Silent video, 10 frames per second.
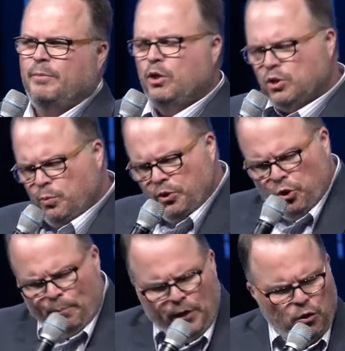Because when
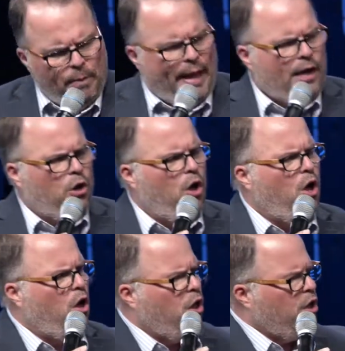you peel back
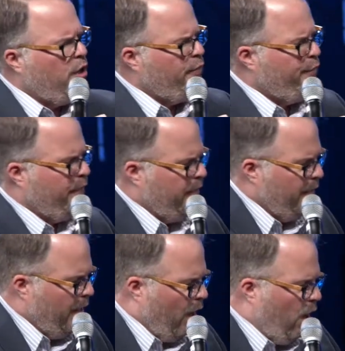all of
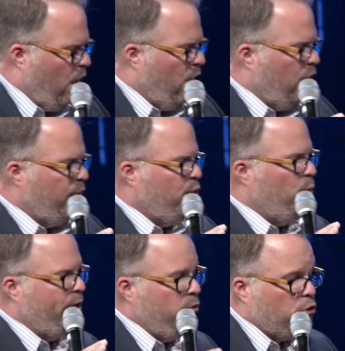all of the
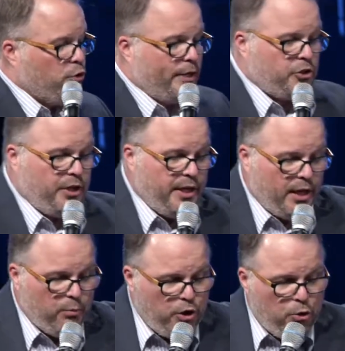window
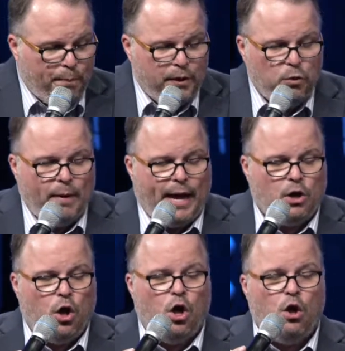dressing and when you peel
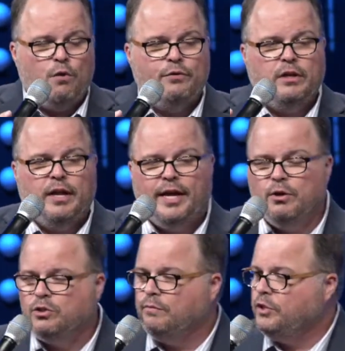back all the
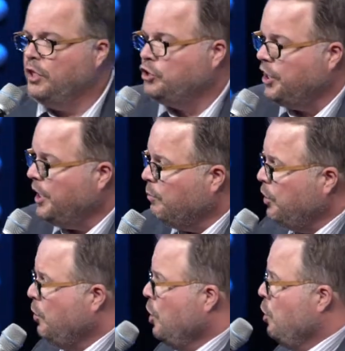layers of teaching and
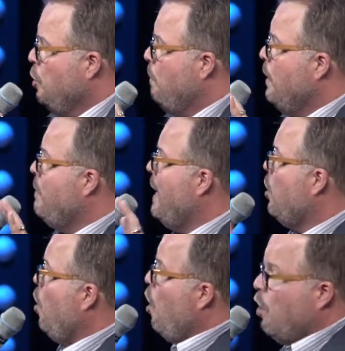when you, you peel
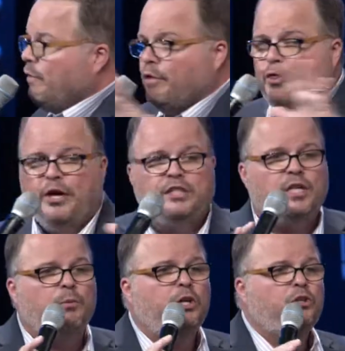back all of the
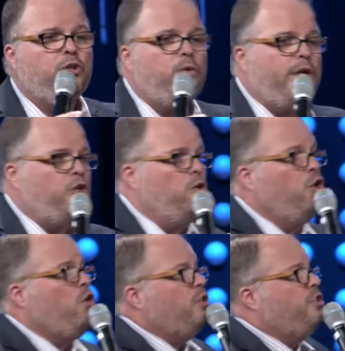things that we do and you
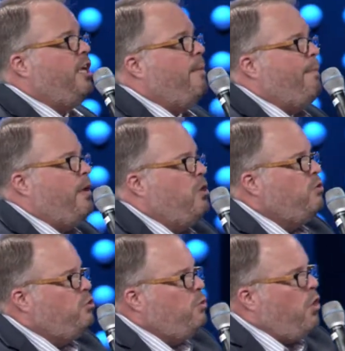look deep
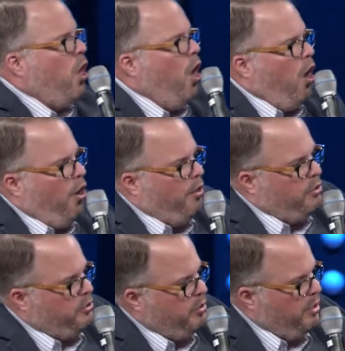into the
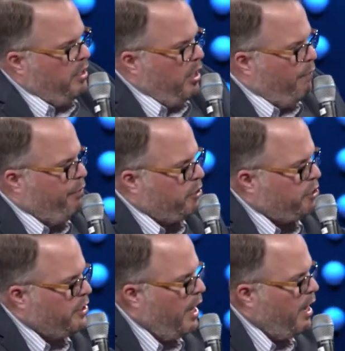heart of
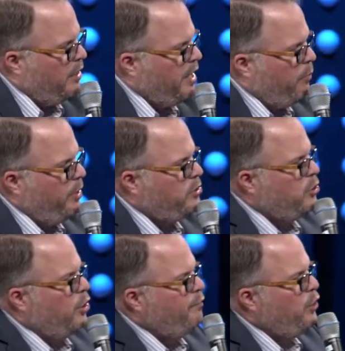this God that we
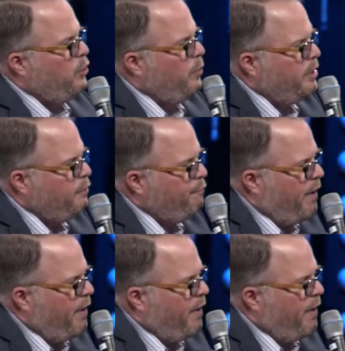serve, you're going to